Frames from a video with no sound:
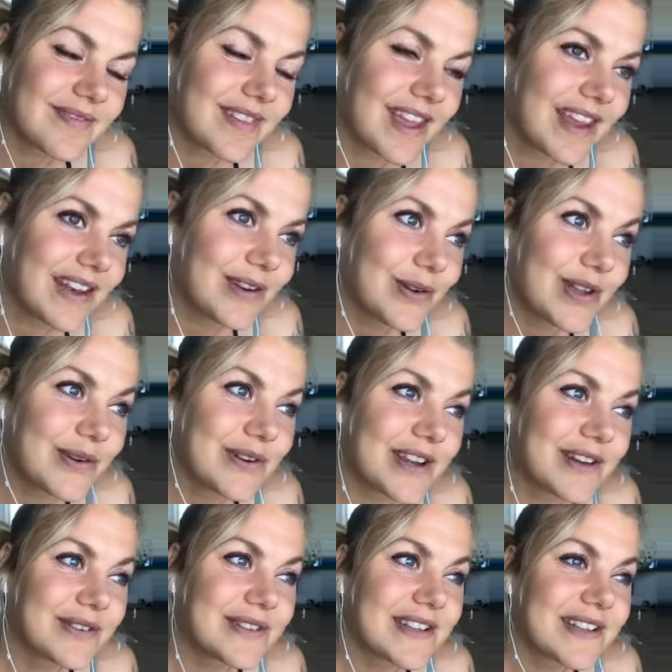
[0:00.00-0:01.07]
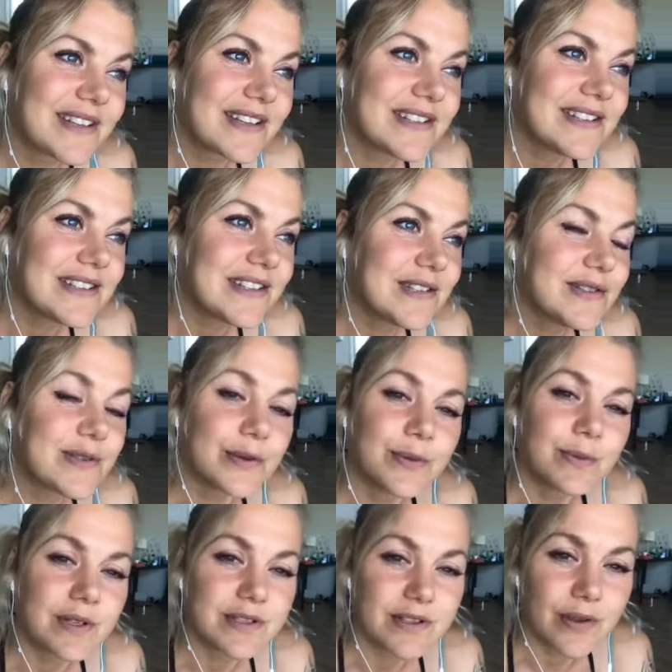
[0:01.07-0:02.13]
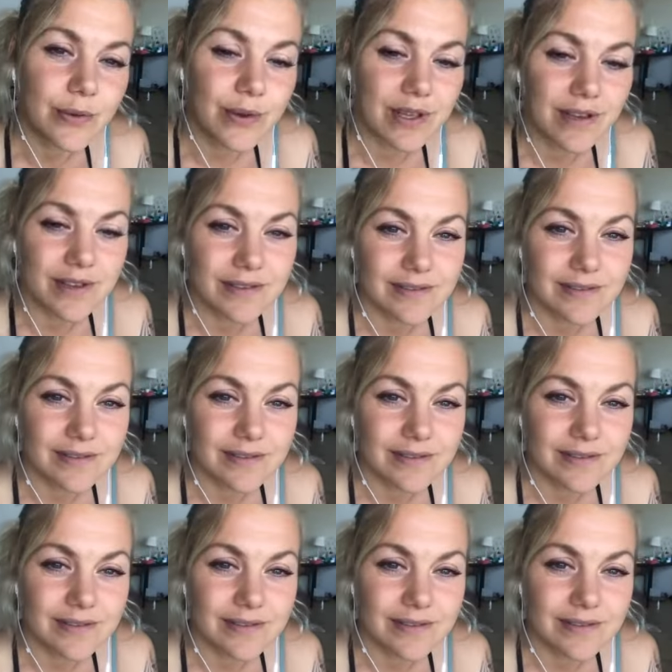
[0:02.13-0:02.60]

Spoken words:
I look around and I see so much going